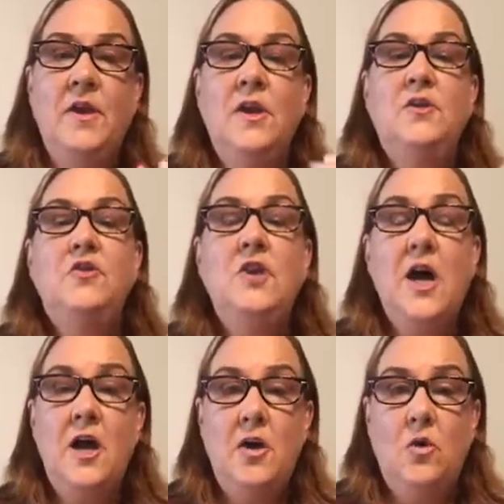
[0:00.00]

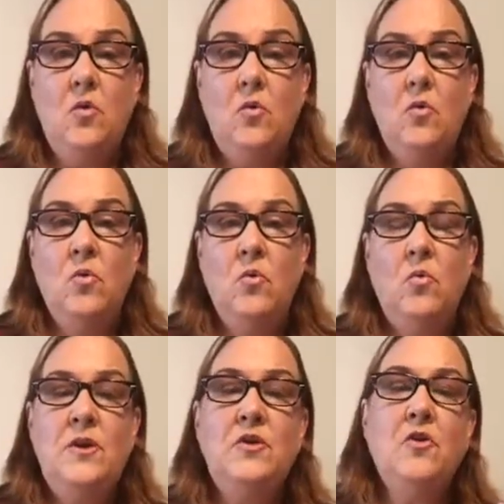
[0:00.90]
No,
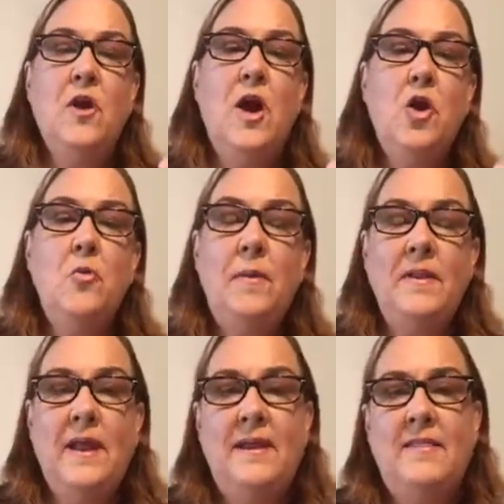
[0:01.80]
when you're
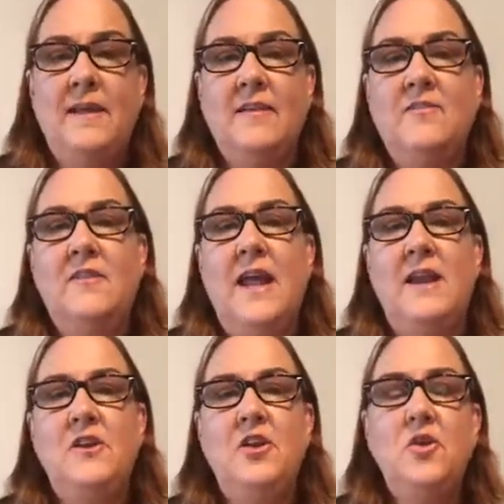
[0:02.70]
open like this
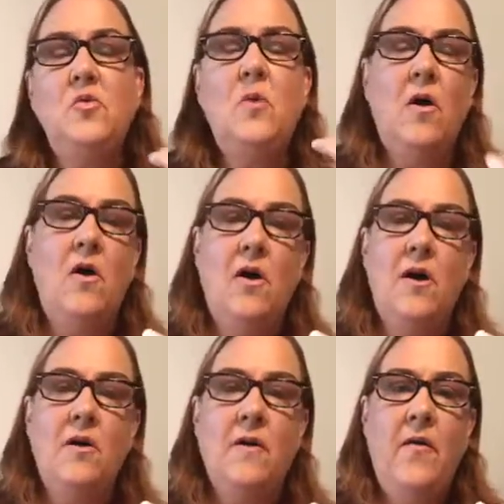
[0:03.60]
and you
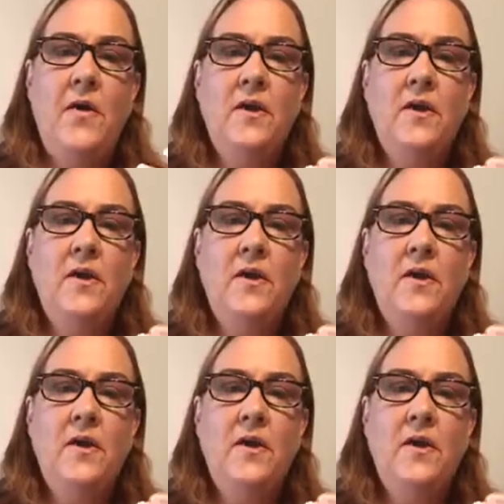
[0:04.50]
are